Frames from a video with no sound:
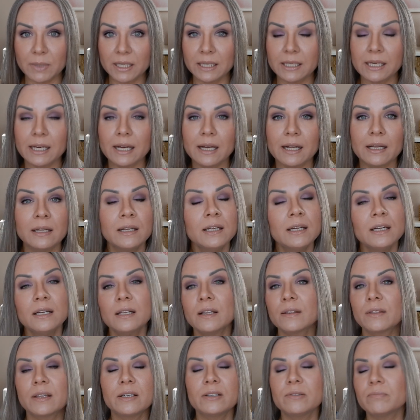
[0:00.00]
milia,
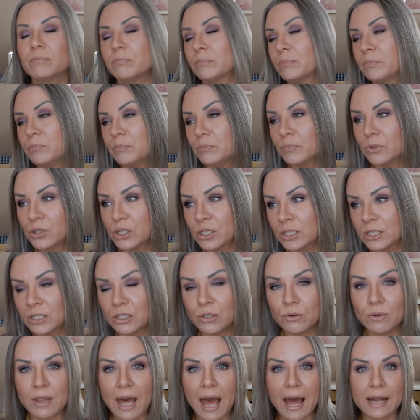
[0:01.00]
then
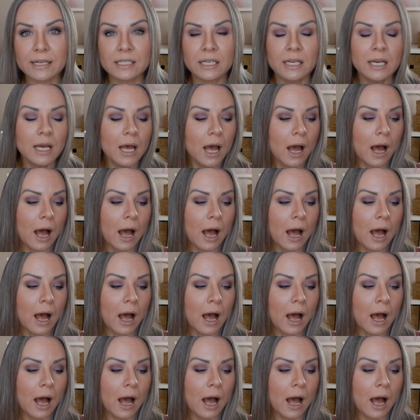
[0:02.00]
just do that.